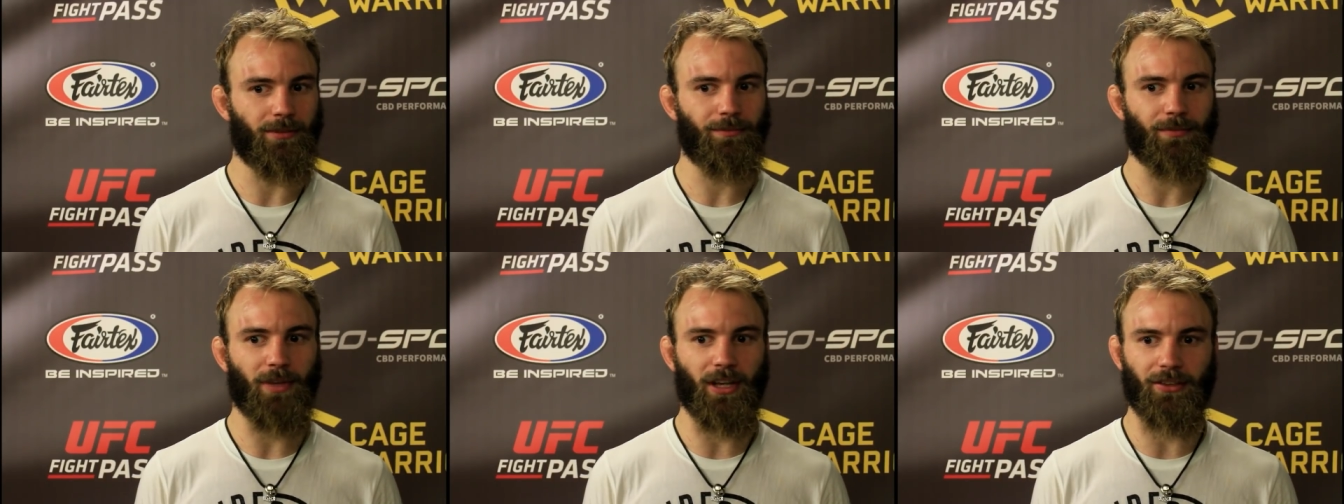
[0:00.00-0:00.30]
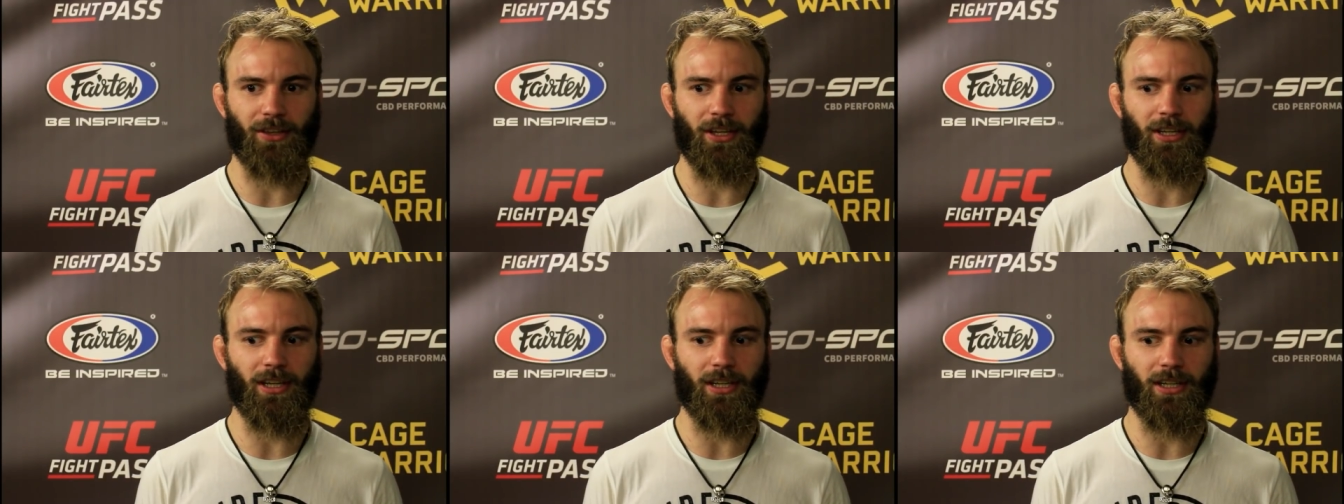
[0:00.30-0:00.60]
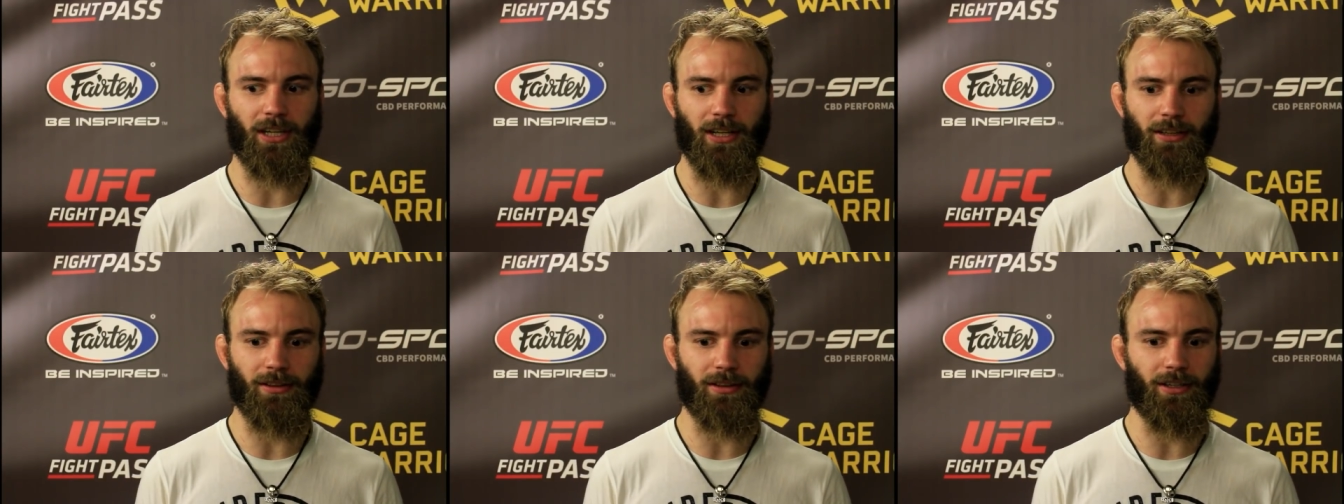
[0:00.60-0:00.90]
I think I
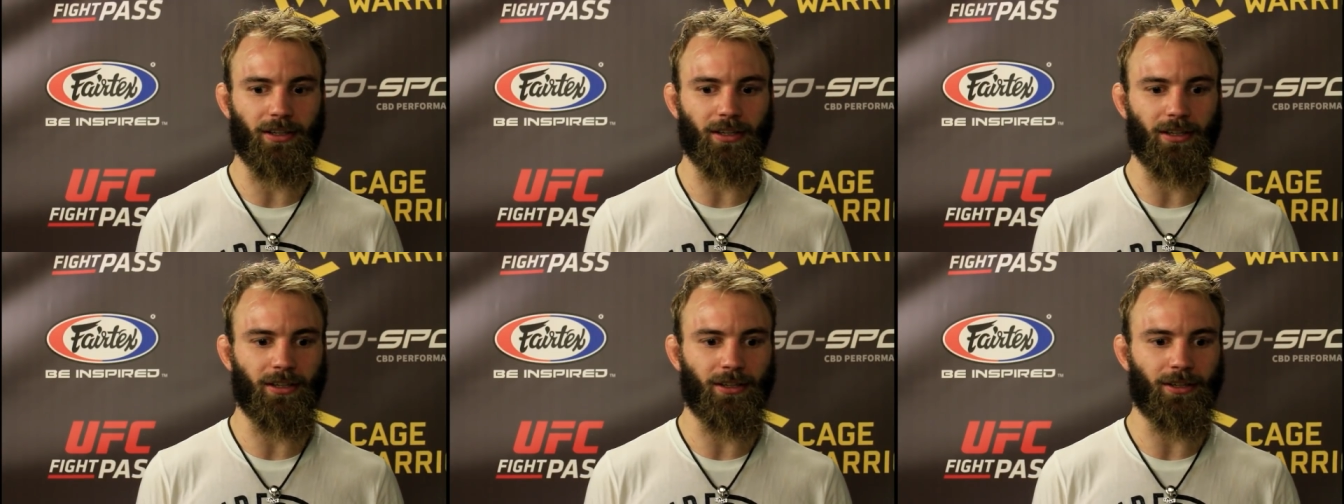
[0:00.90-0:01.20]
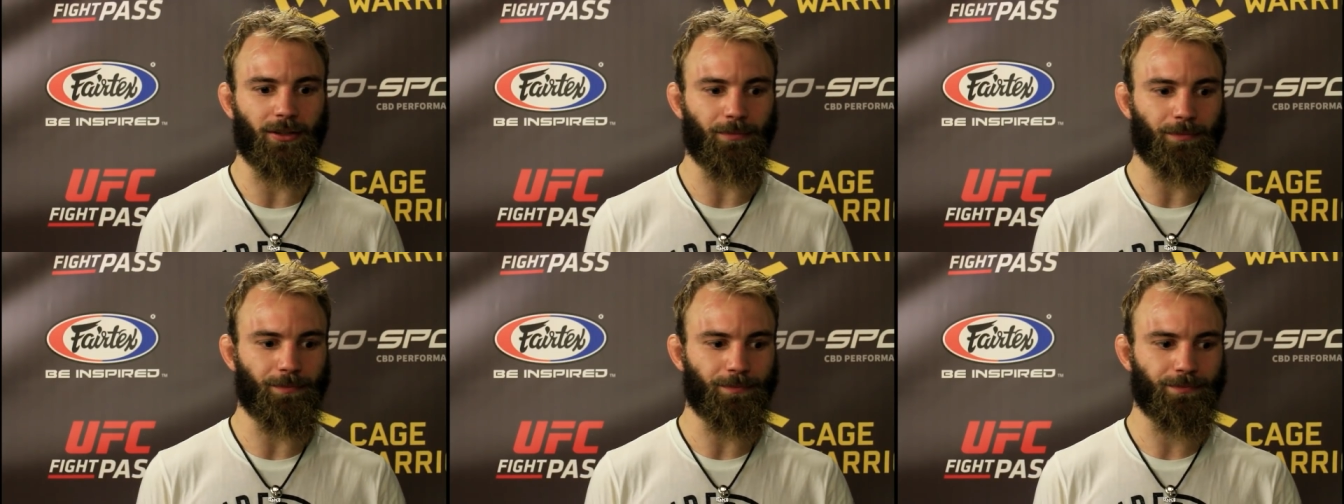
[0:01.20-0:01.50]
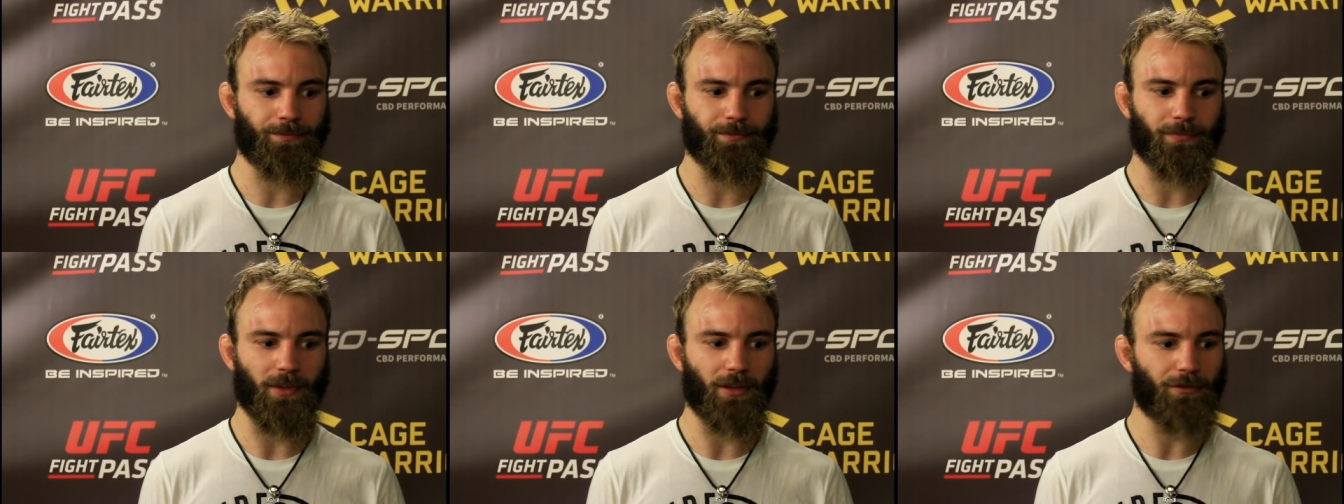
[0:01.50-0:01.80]
got the,
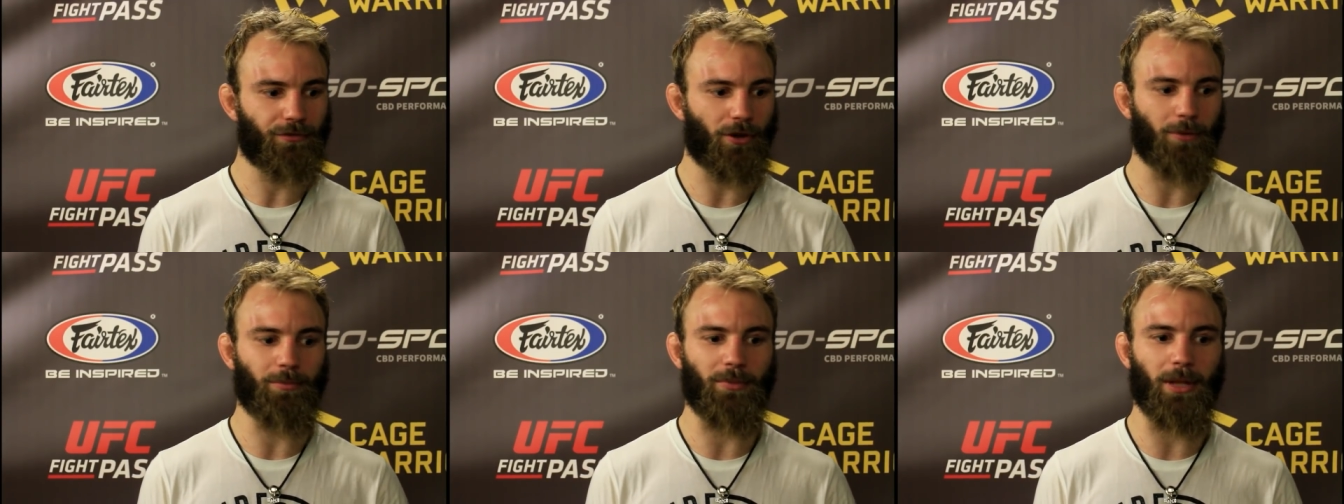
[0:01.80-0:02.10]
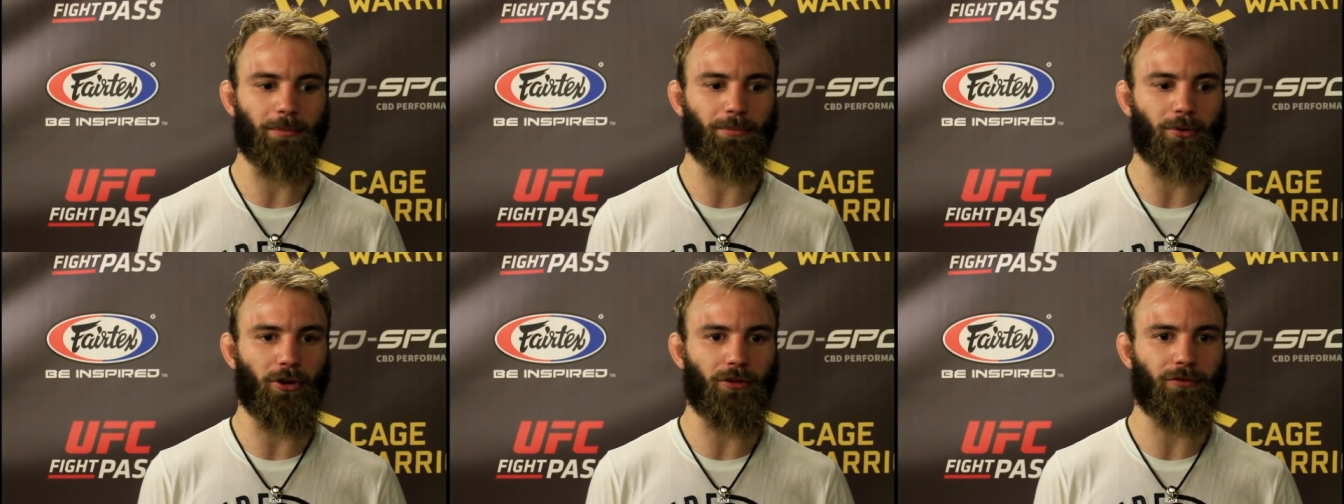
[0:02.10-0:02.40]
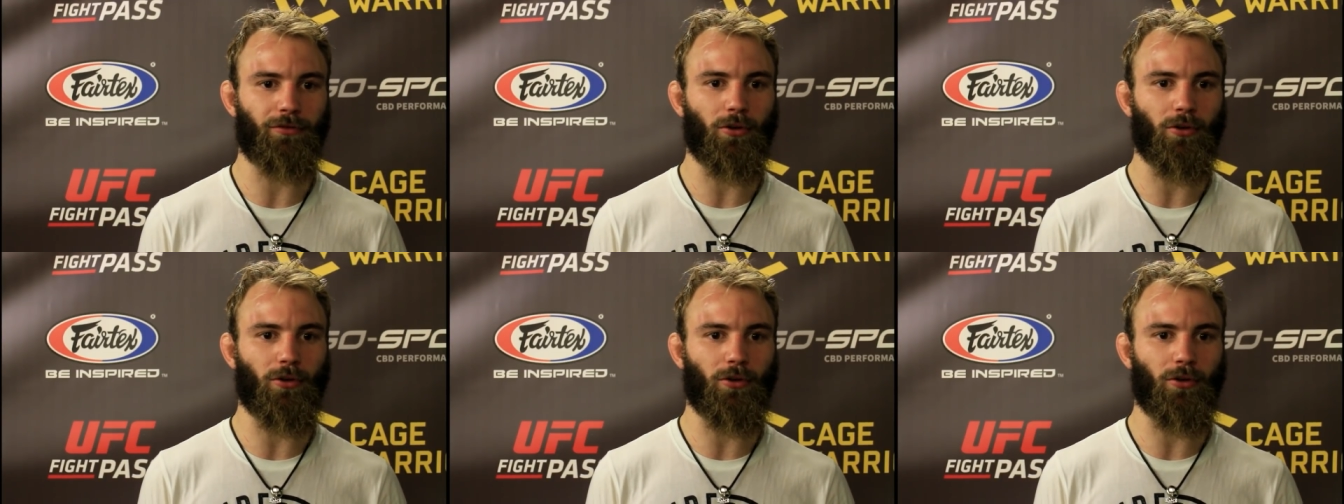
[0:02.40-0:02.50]
from that point